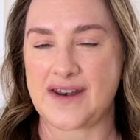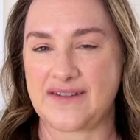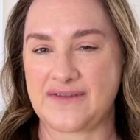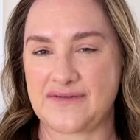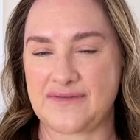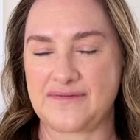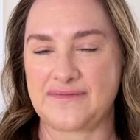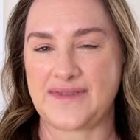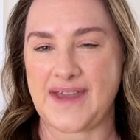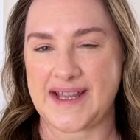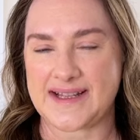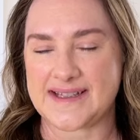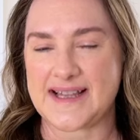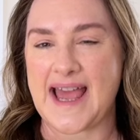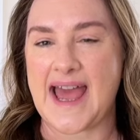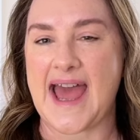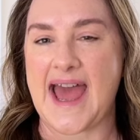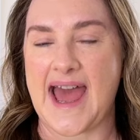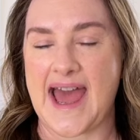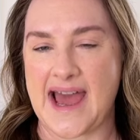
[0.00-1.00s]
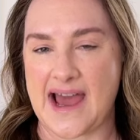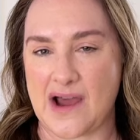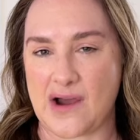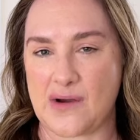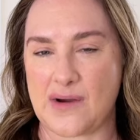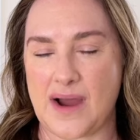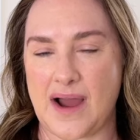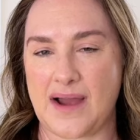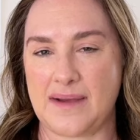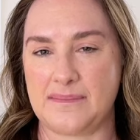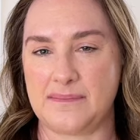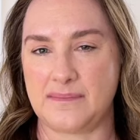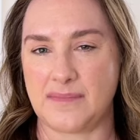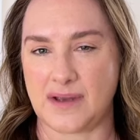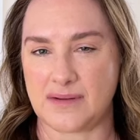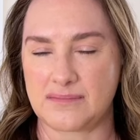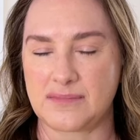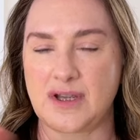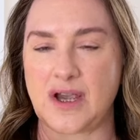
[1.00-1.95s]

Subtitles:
of, that's how I'm